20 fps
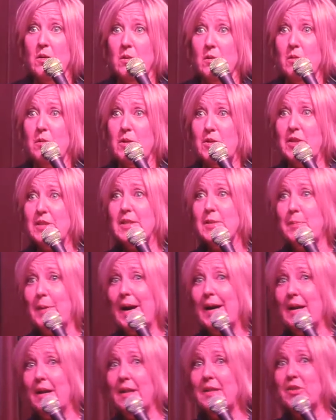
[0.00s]
Which is the
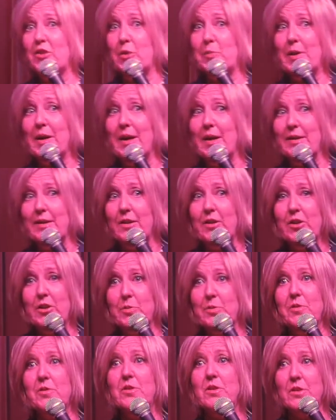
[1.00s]
biology behind it. You're
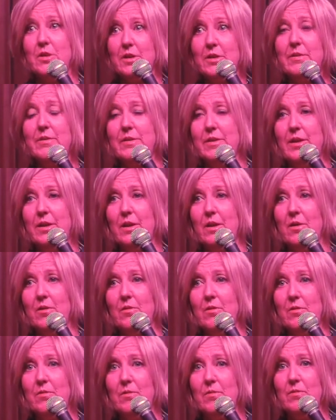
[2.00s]
supposed to look, you
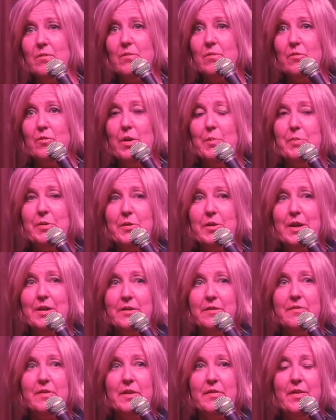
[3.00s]
know,
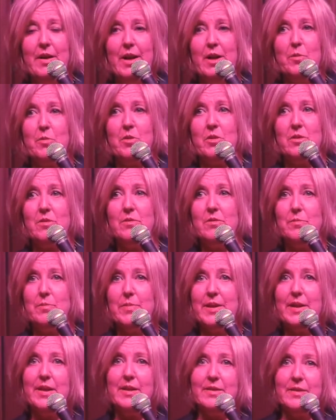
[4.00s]
reproductively viable
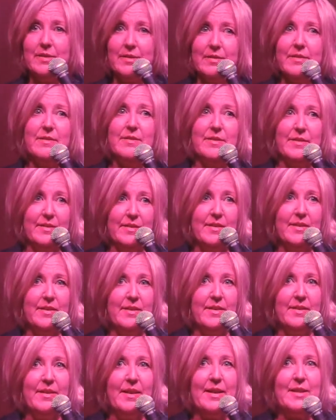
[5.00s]
because
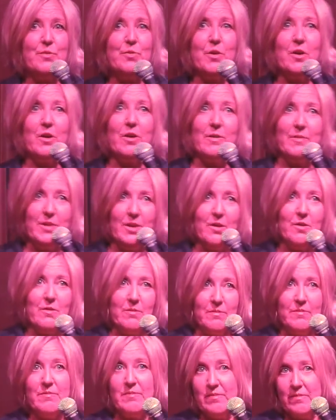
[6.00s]
that's where, you know,
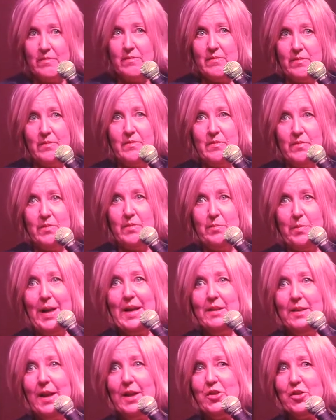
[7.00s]

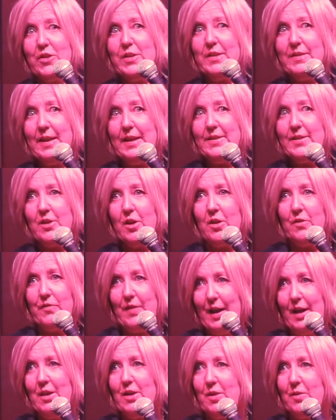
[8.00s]
biologically that's our
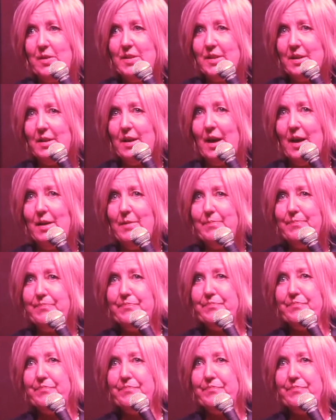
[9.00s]
value, is it not?